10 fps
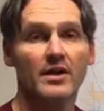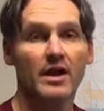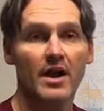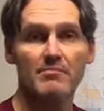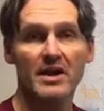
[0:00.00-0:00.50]

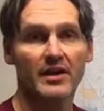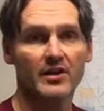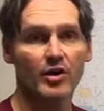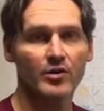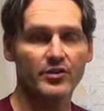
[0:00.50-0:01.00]
I'm Matt
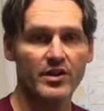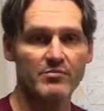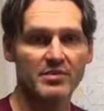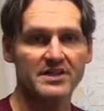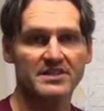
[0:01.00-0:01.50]
Call with
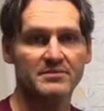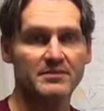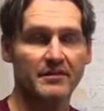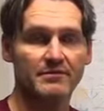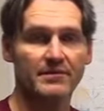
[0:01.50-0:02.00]
Great Basin
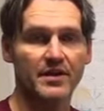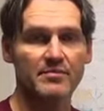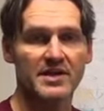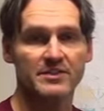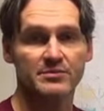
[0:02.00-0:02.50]
Fire
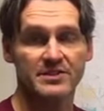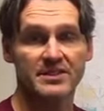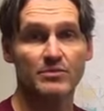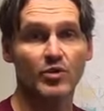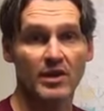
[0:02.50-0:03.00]
Management
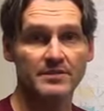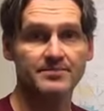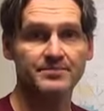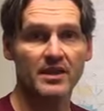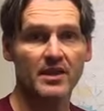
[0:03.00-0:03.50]
Team 1.
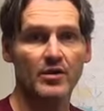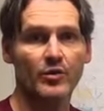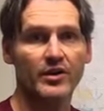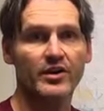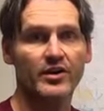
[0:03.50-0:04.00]

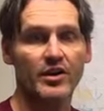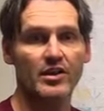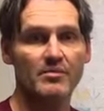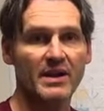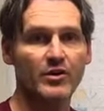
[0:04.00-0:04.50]
We're here
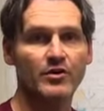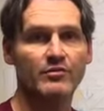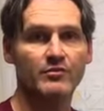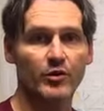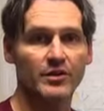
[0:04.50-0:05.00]
on the Mount Hood
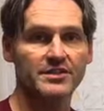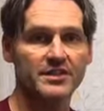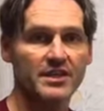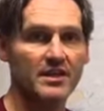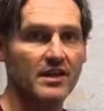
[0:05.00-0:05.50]

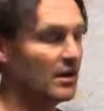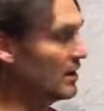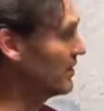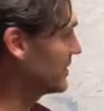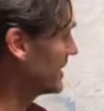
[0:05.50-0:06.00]
Forest
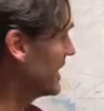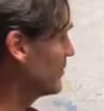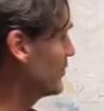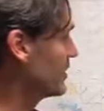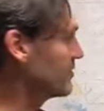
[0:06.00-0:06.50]
on the
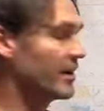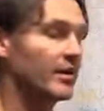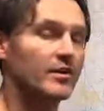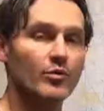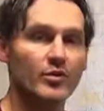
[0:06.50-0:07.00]
Camp Creek
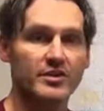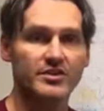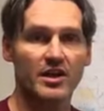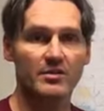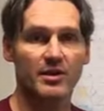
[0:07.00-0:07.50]
fire. We're going to
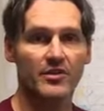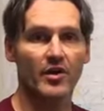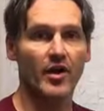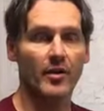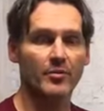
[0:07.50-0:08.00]
talk about
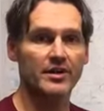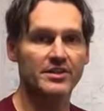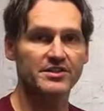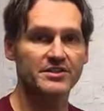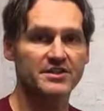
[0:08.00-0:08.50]
our
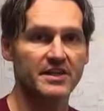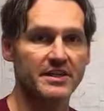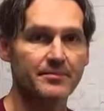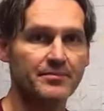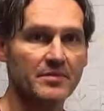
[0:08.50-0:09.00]
operations today.